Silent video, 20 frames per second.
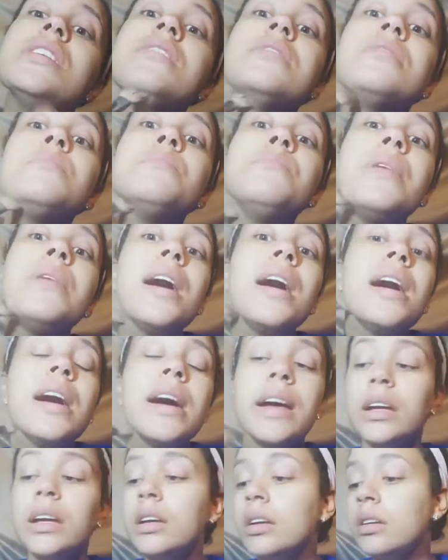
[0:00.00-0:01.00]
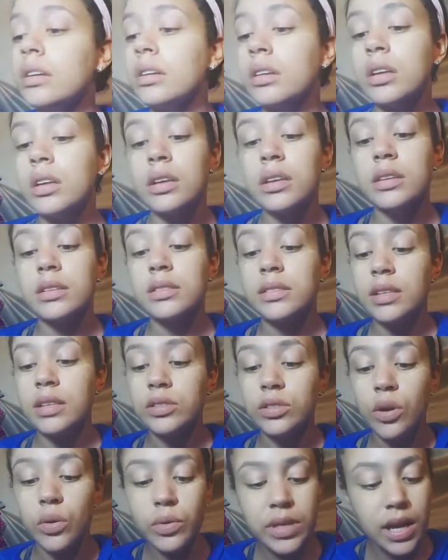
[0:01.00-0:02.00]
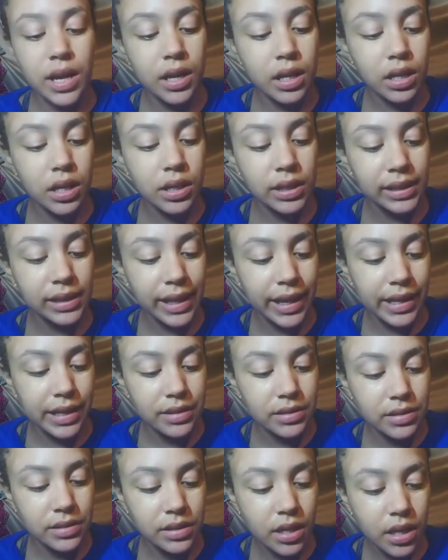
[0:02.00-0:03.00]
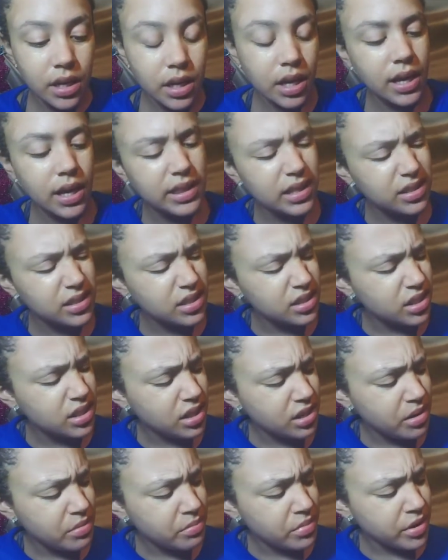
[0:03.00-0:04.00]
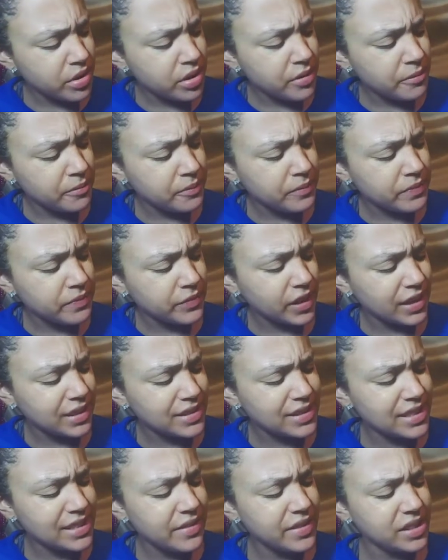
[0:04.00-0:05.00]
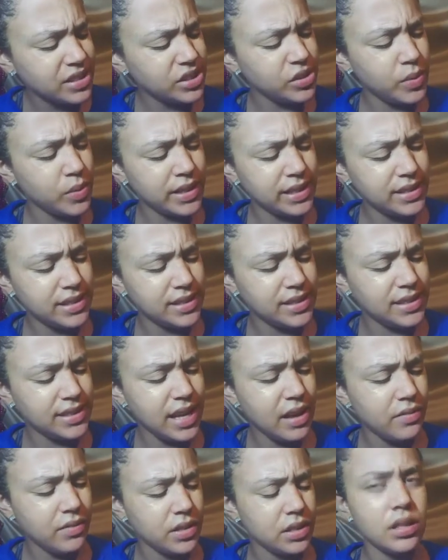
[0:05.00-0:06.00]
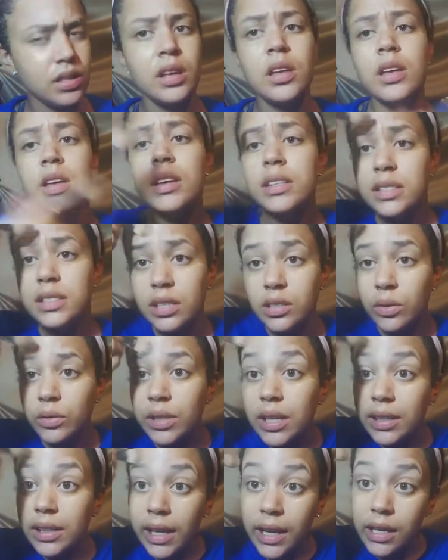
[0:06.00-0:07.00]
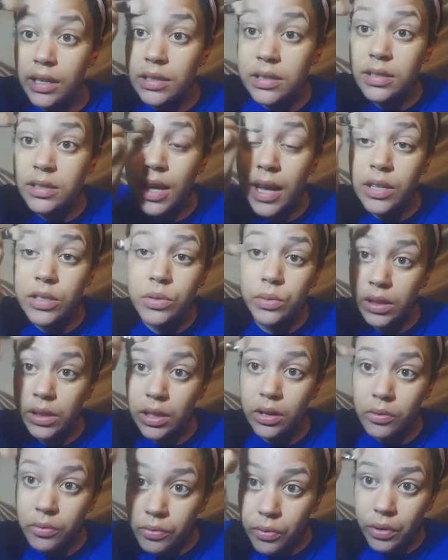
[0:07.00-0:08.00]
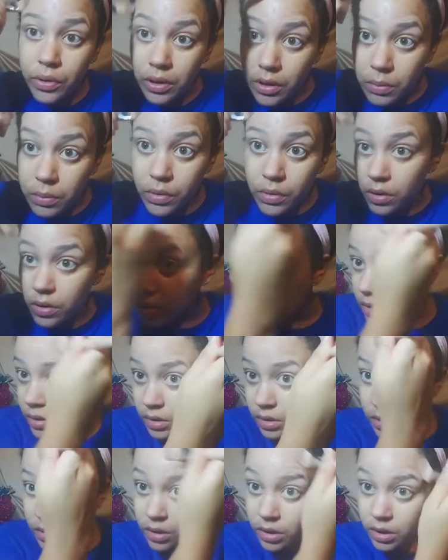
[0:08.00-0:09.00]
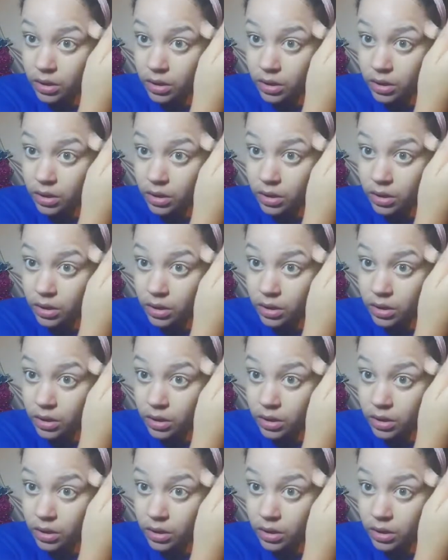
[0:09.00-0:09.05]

is by Sedona Lace, and this is the number $7.27. Sedona Lace has really affordable